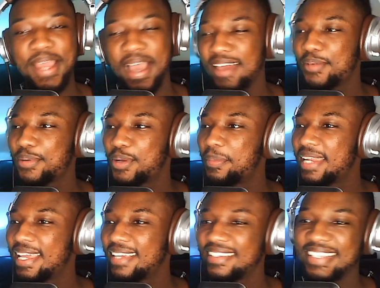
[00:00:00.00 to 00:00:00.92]
other
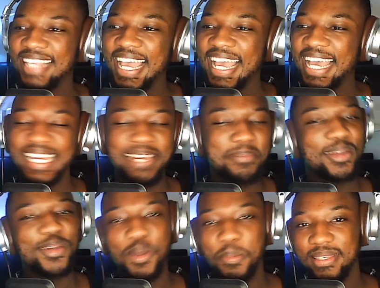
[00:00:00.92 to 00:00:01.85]
recommendations, let me know in
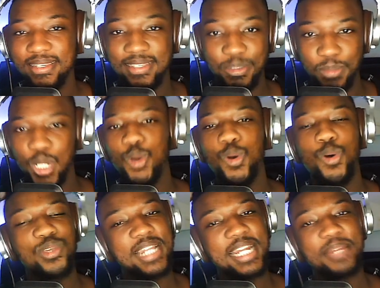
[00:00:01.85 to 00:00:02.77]
the comment sections below,
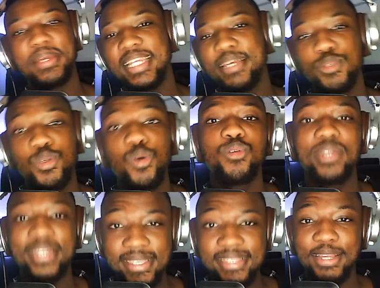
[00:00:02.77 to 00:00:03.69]
or slide in my DMs on
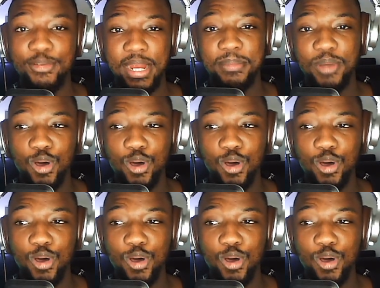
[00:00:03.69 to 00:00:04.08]
Instagram.